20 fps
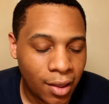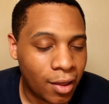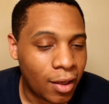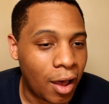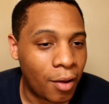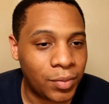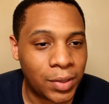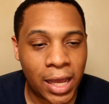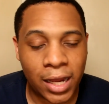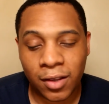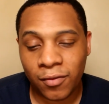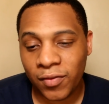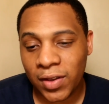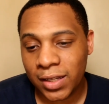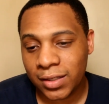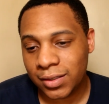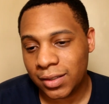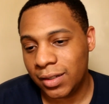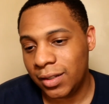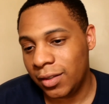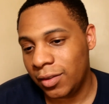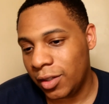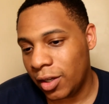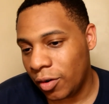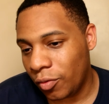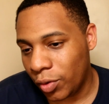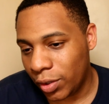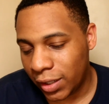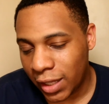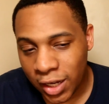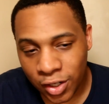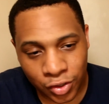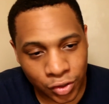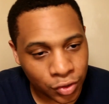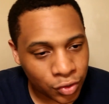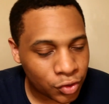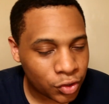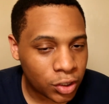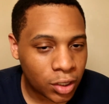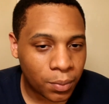I'm not invested in their
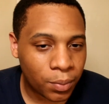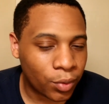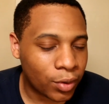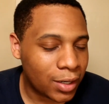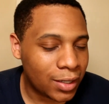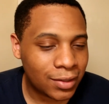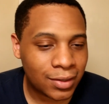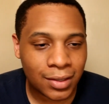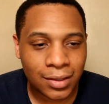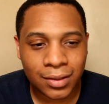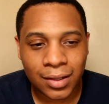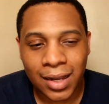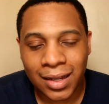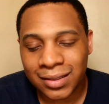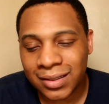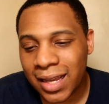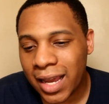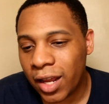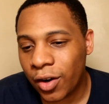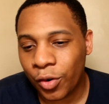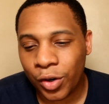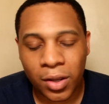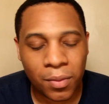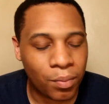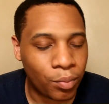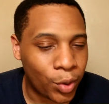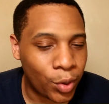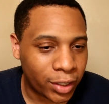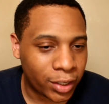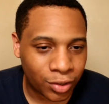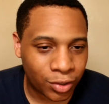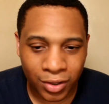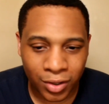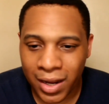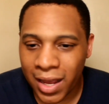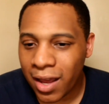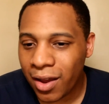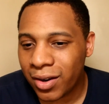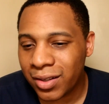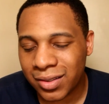relationship or anything like that, or him breaking her
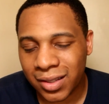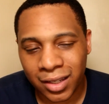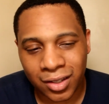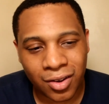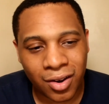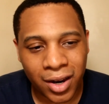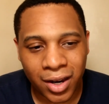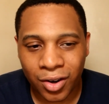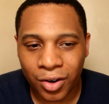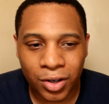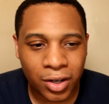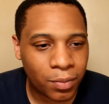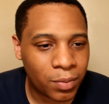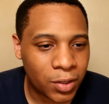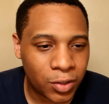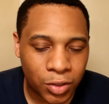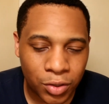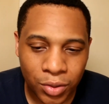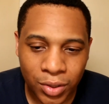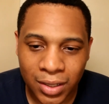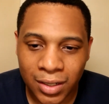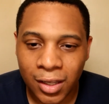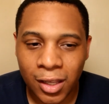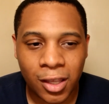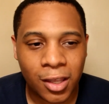out. It's like, all right, hurry up and do it.